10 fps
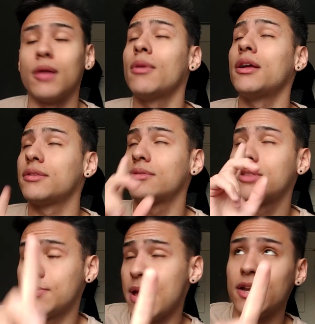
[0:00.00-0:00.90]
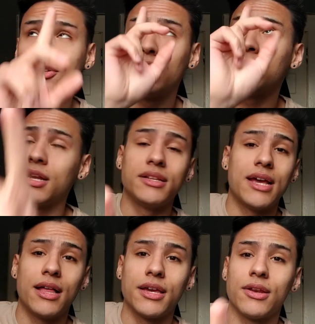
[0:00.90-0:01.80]
I'm not Spanish, or I'm not
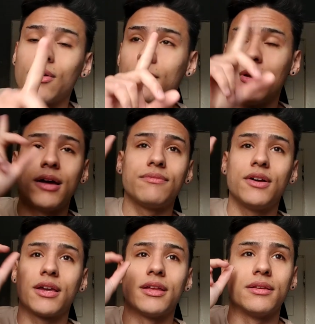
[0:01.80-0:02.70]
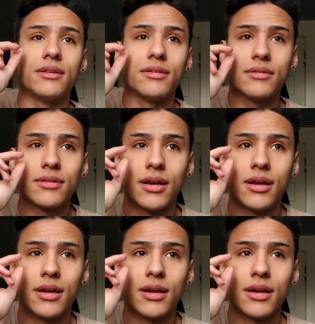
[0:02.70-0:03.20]
Italian, or I'm not fucking